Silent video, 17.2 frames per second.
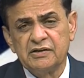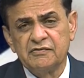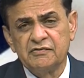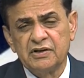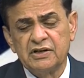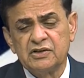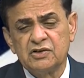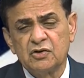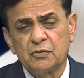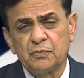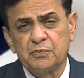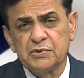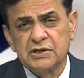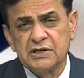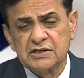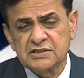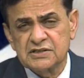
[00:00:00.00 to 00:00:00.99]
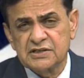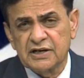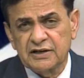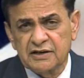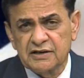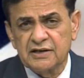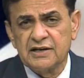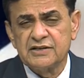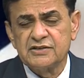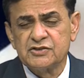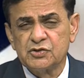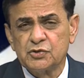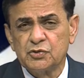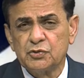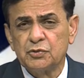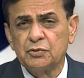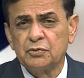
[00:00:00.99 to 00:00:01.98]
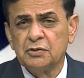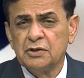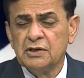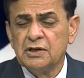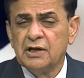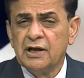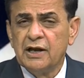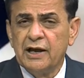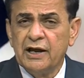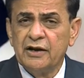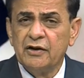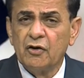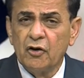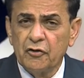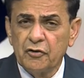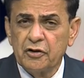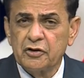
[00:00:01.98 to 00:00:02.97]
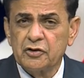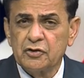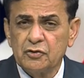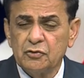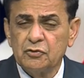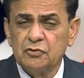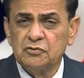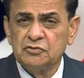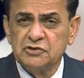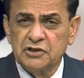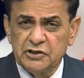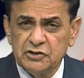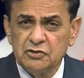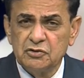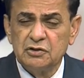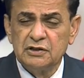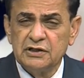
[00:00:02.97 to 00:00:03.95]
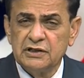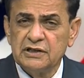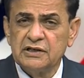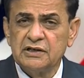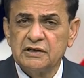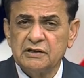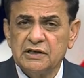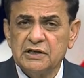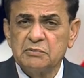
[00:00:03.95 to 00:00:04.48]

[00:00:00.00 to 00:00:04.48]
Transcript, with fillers: when your peers recognize you and honor you genuinely,